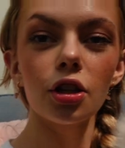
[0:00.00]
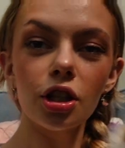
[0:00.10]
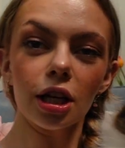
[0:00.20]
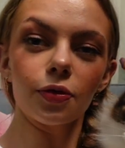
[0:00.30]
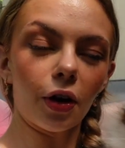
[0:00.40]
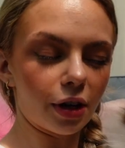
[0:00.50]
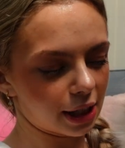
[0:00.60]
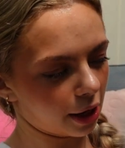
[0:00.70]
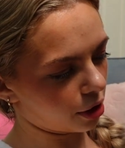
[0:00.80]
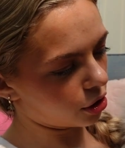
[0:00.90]
She is very
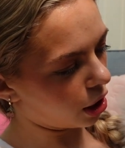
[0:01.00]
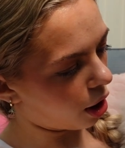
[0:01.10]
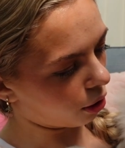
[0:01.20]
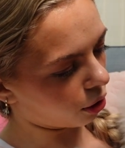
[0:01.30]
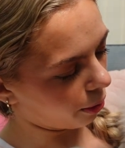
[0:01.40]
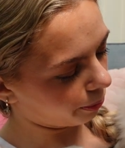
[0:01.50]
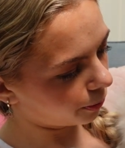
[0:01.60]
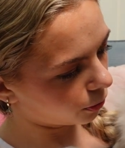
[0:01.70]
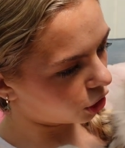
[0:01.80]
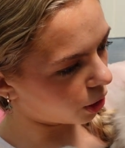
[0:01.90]
sad that she can't come.
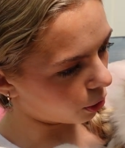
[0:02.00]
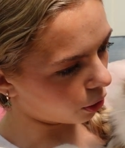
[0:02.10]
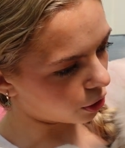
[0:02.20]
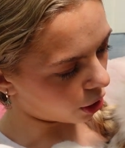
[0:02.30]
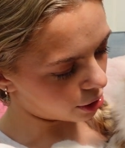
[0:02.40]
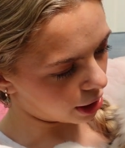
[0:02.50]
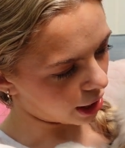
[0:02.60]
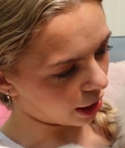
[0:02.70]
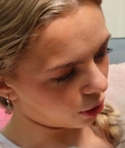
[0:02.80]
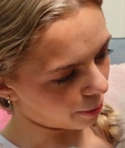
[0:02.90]
She would love to go see
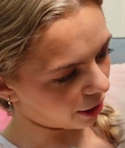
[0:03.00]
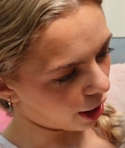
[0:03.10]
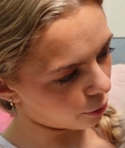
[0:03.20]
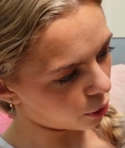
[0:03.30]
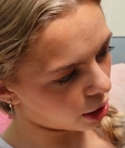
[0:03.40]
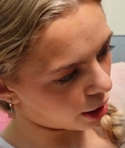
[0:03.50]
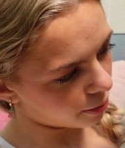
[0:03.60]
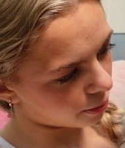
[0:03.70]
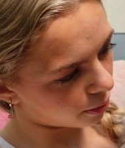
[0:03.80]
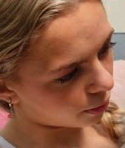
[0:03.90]
Taylor at Metlife, wouldn't you?
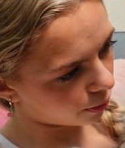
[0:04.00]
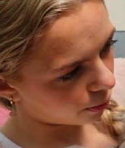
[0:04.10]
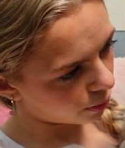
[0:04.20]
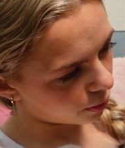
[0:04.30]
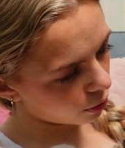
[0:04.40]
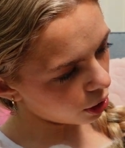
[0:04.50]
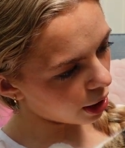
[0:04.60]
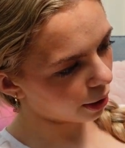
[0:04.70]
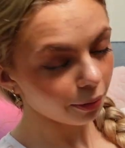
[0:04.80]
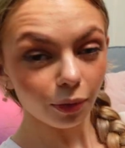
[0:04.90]
Wouldn't
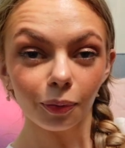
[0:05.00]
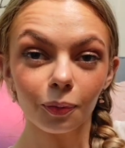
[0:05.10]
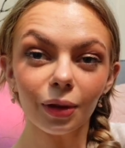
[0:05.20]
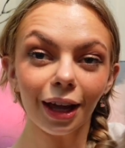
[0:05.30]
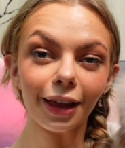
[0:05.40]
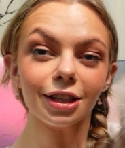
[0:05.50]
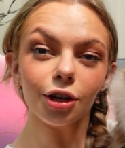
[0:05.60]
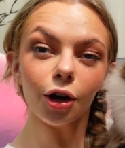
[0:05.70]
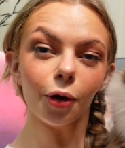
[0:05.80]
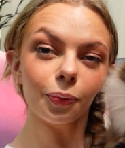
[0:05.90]
you? So
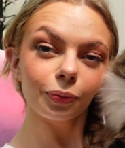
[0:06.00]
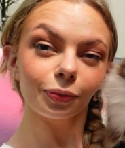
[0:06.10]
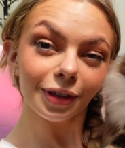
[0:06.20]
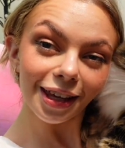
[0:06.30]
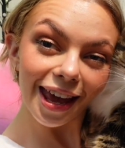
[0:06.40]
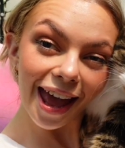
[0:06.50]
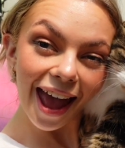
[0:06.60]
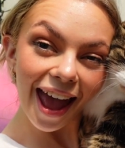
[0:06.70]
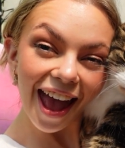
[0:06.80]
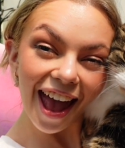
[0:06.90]
no.
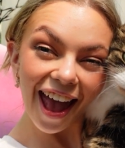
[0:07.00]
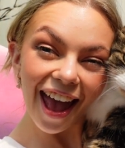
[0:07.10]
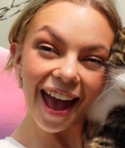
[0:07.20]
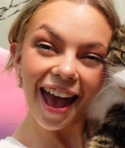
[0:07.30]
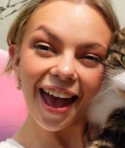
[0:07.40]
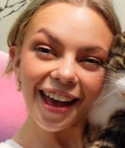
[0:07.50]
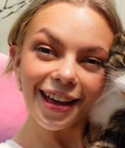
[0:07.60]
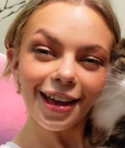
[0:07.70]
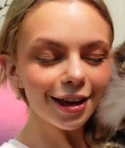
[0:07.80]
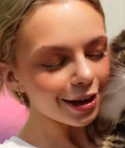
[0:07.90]
Yeah!
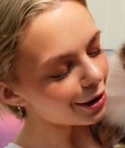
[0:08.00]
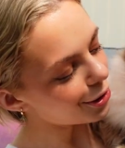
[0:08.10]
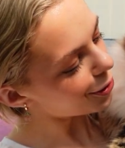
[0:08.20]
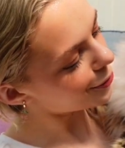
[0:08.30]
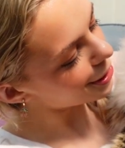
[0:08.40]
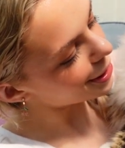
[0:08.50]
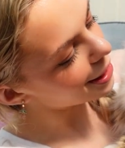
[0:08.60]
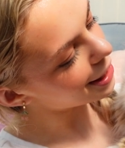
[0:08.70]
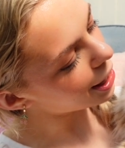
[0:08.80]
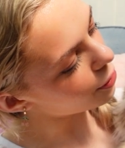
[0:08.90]
You'd love to see
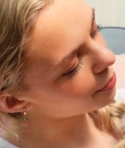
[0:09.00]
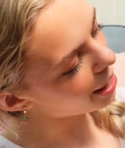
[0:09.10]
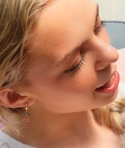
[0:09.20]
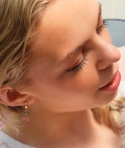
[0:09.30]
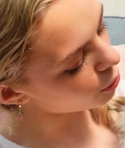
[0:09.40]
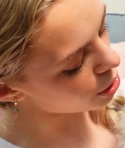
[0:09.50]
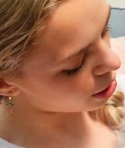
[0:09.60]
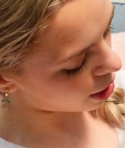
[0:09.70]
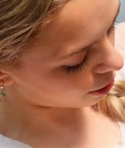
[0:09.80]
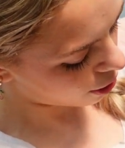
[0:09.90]
Taylor in Metlife, wouldn't you?